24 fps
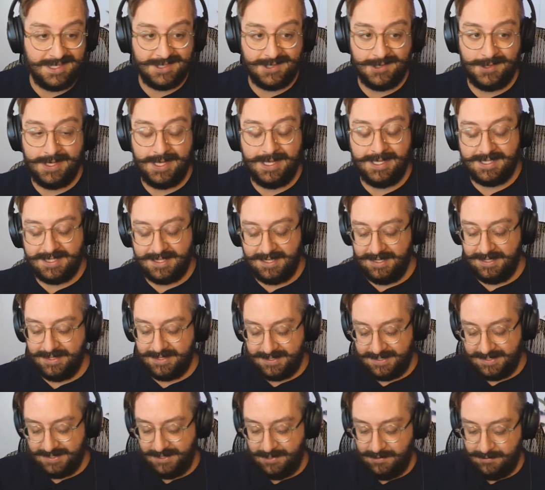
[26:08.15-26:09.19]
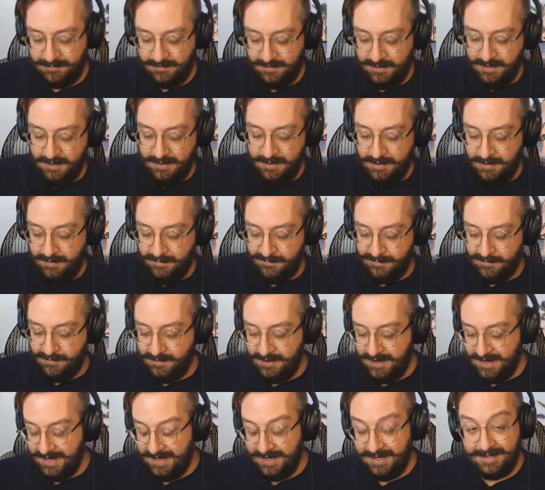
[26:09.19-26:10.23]
So it's it's yeah. you know, for
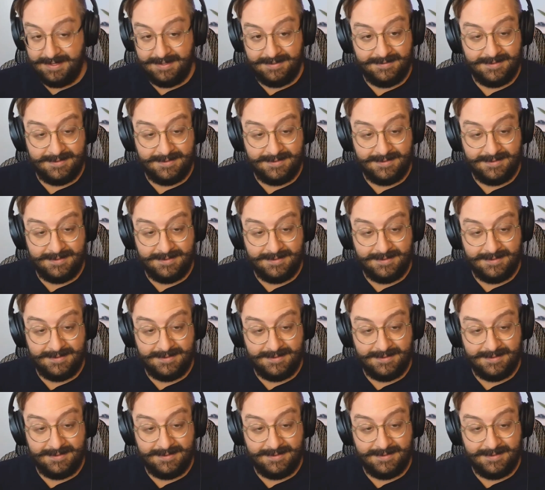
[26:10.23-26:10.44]
uh,